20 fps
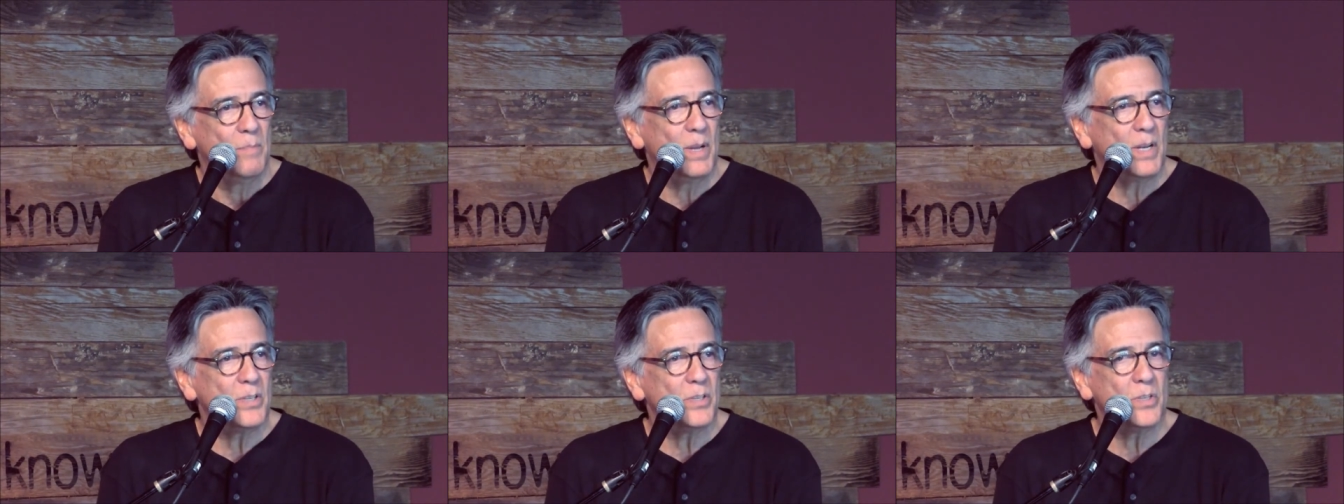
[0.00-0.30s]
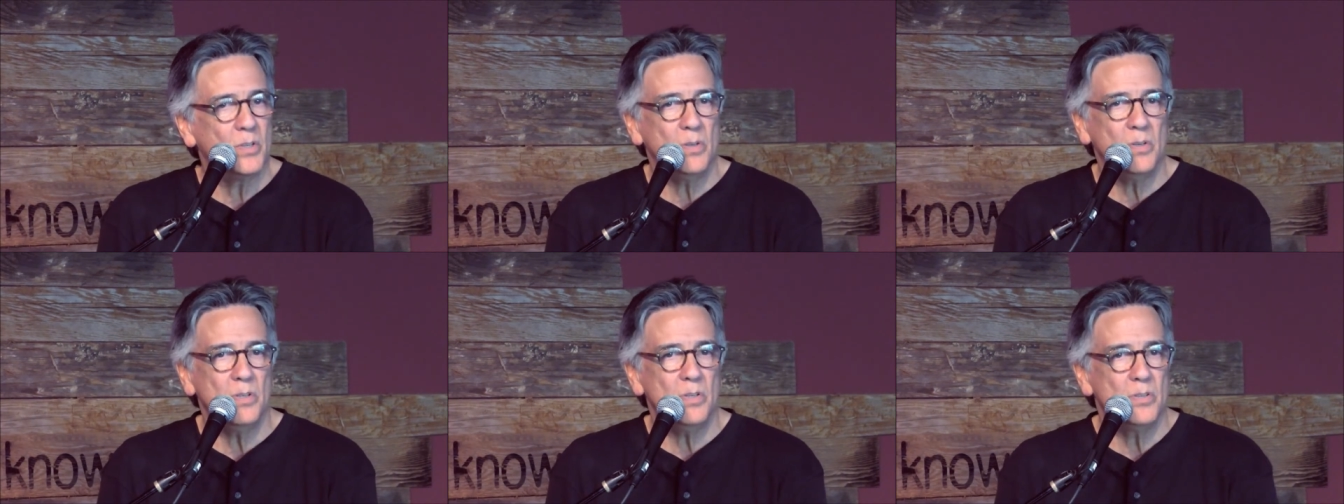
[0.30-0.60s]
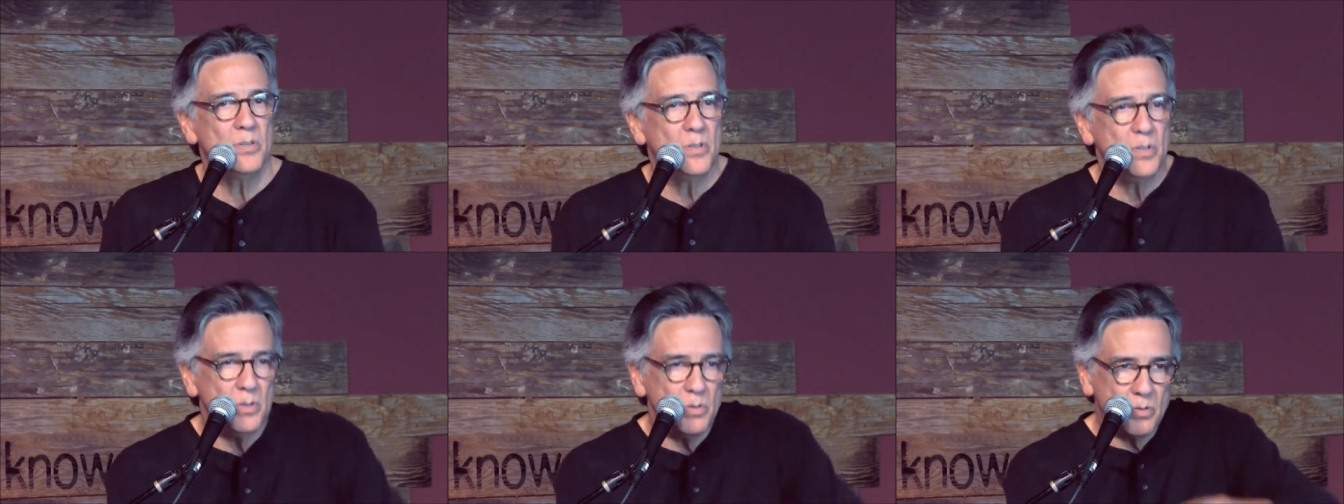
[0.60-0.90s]
But as soon
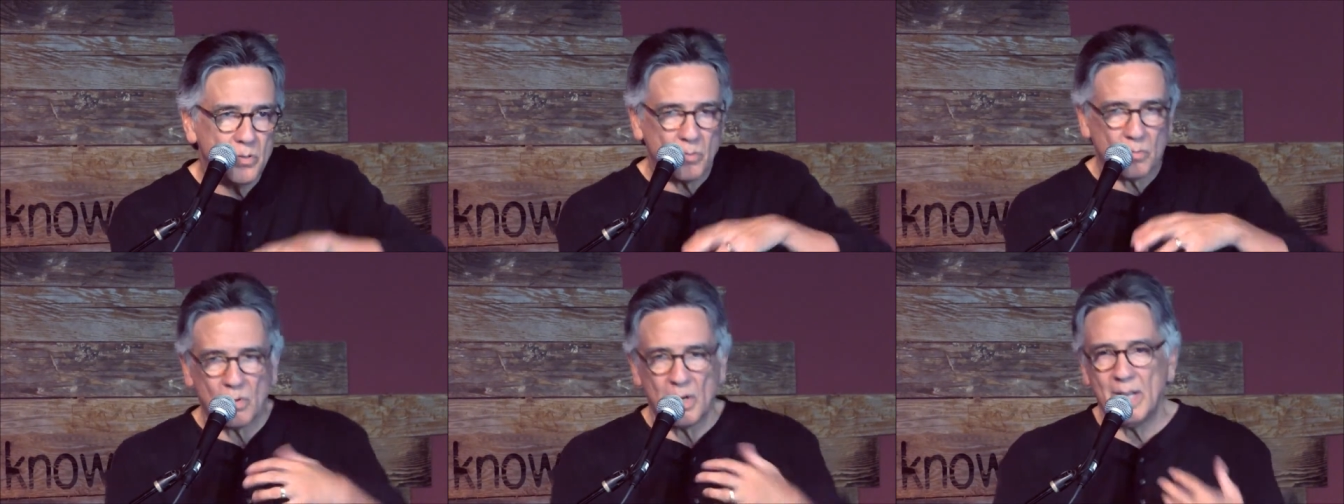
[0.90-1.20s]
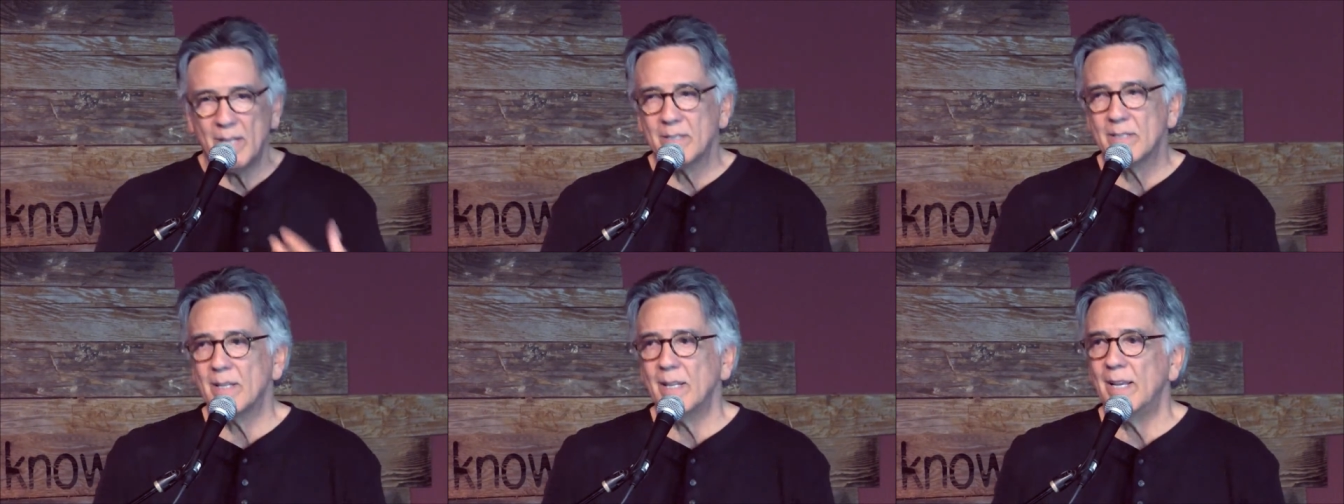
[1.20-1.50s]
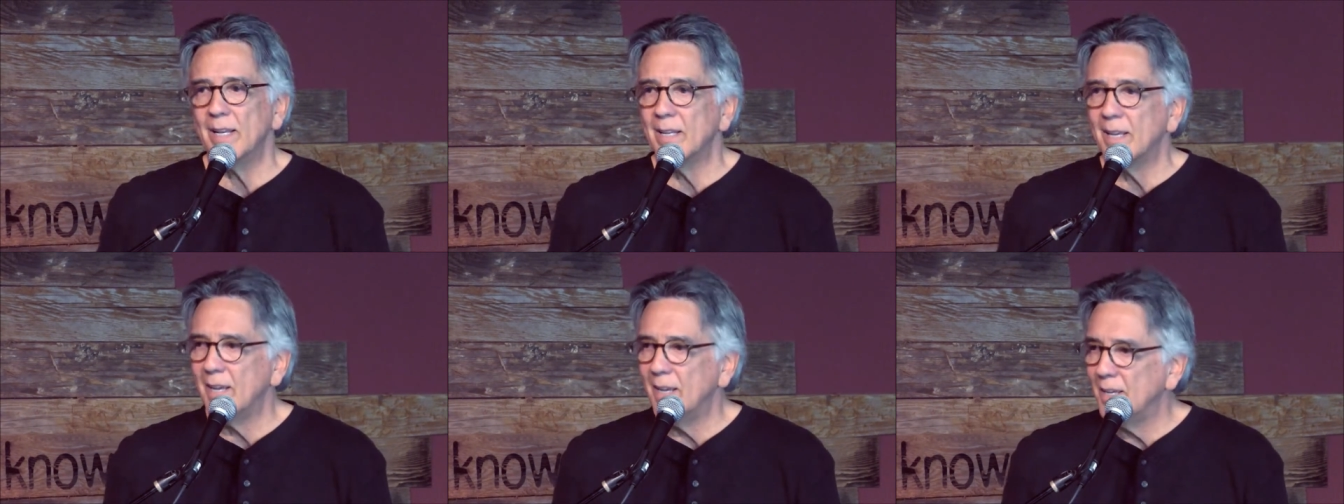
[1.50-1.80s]
as you
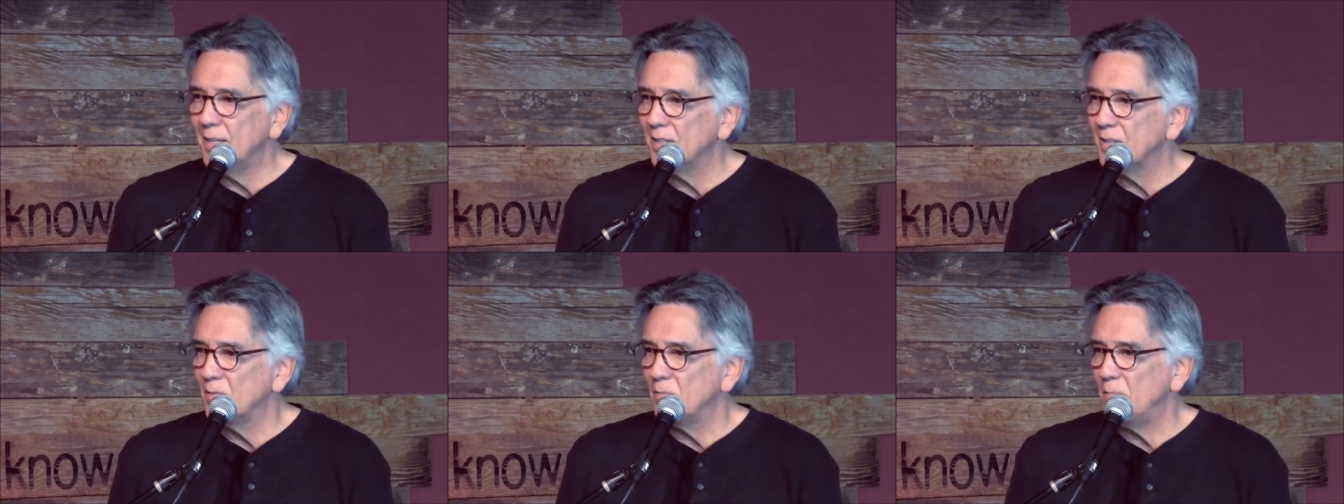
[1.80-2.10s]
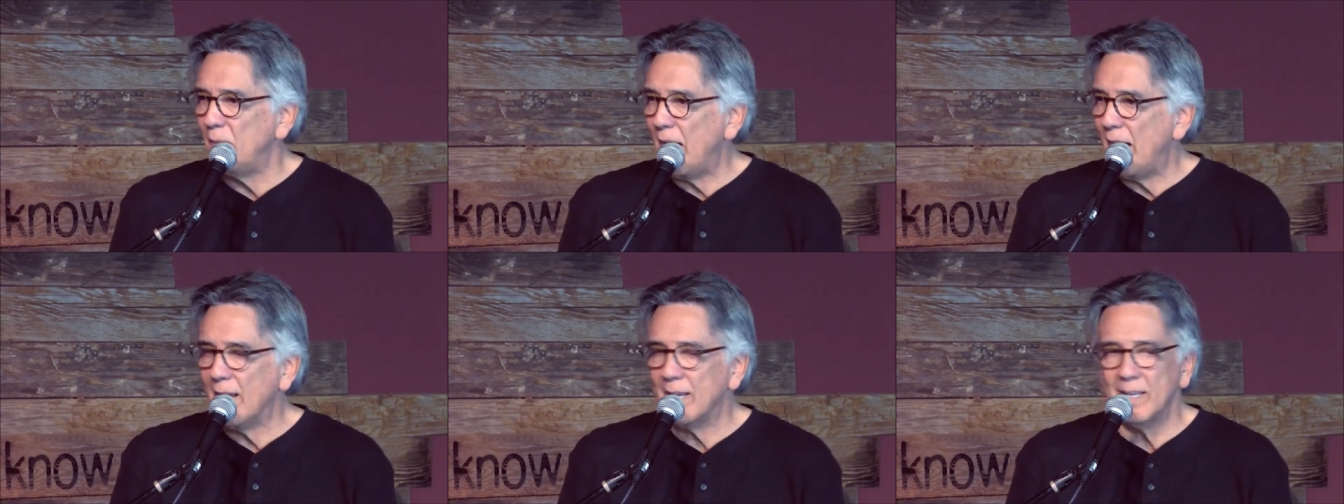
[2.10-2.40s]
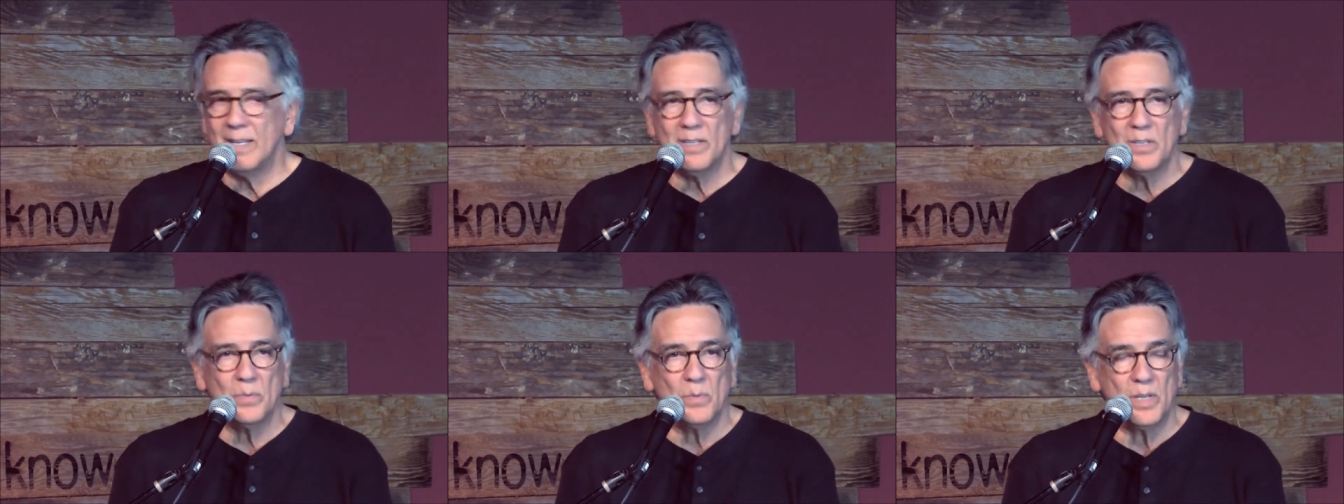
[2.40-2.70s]
translate kingdom
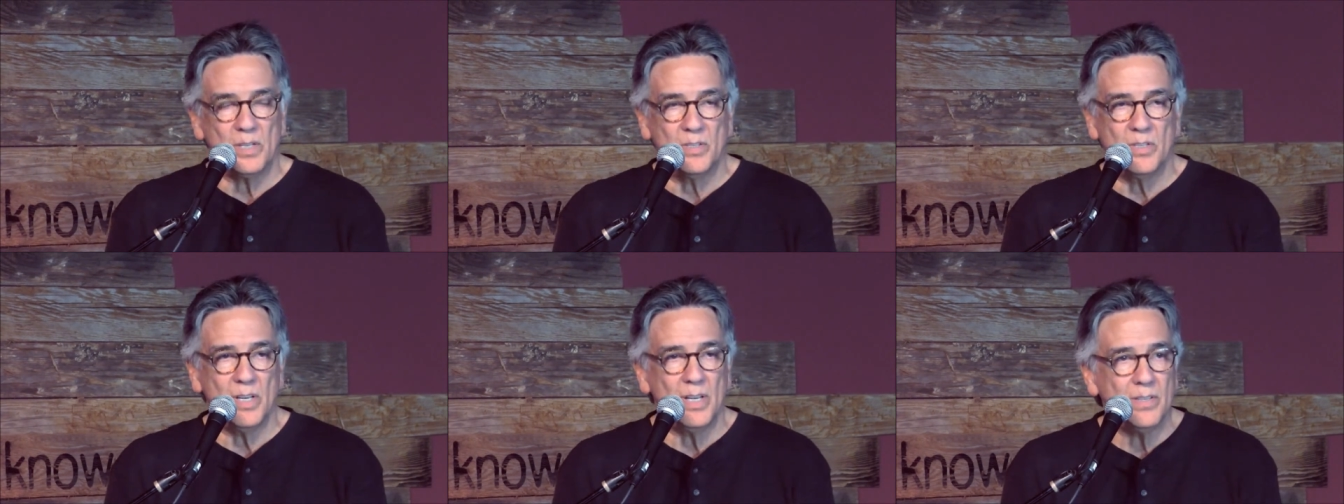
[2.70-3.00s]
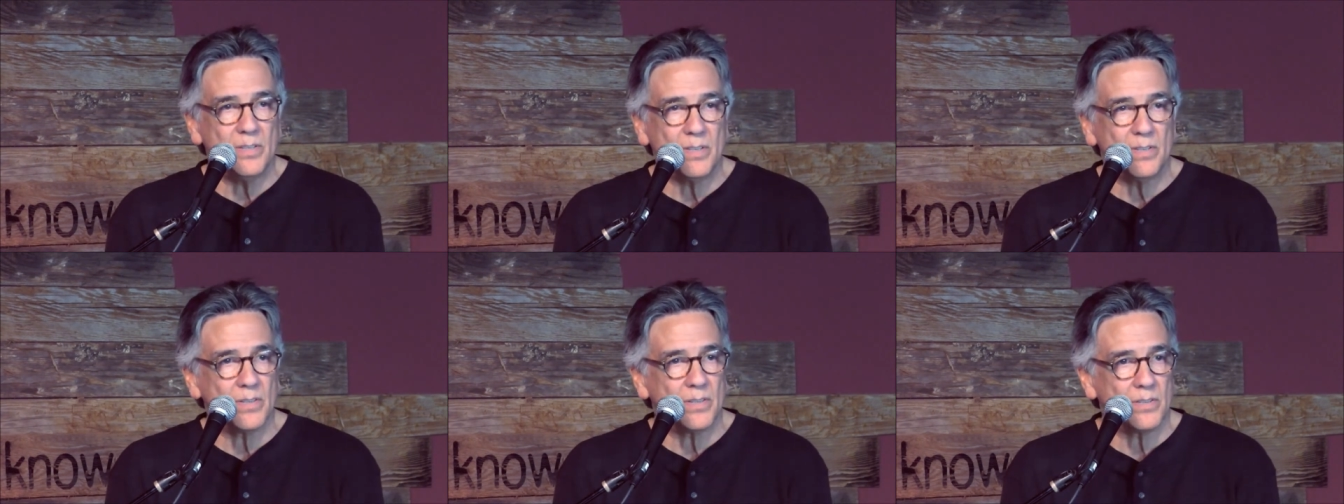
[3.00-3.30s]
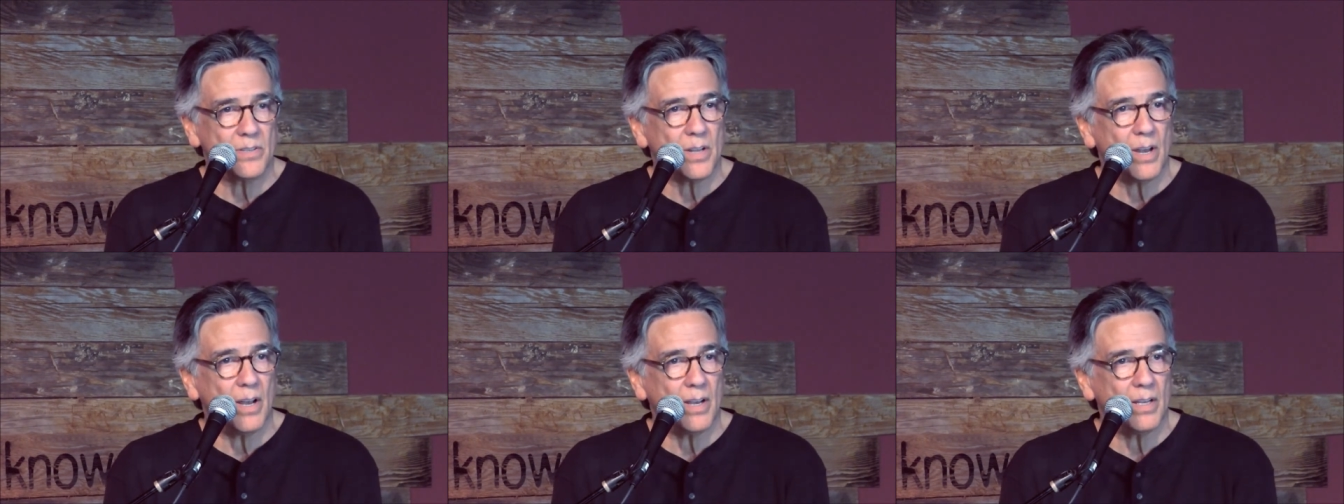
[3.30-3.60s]
back into what Jesus
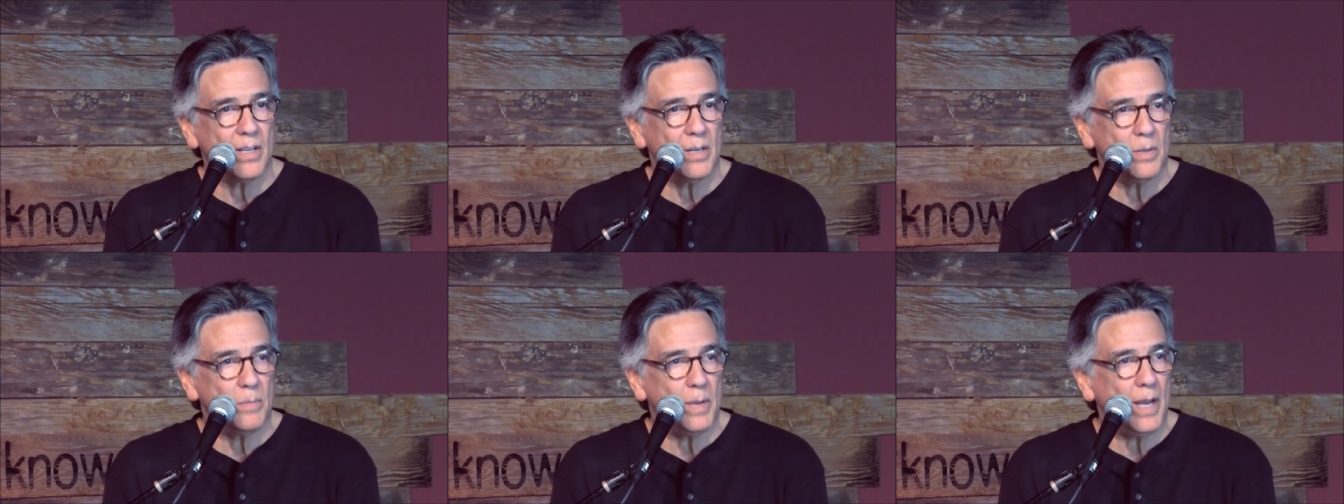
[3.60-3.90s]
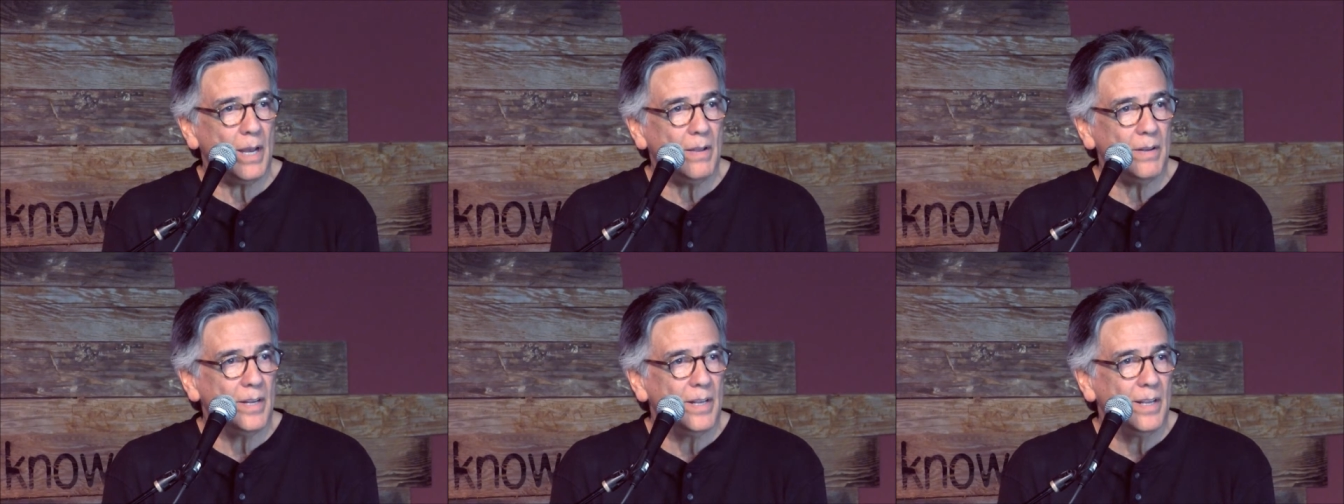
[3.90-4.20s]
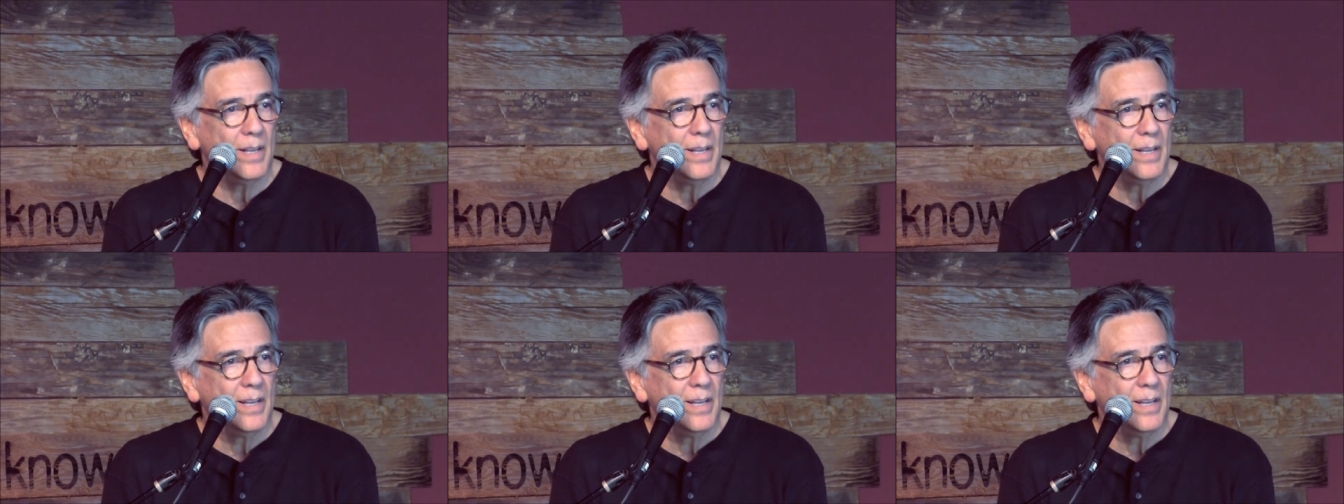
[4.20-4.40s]
is talking about,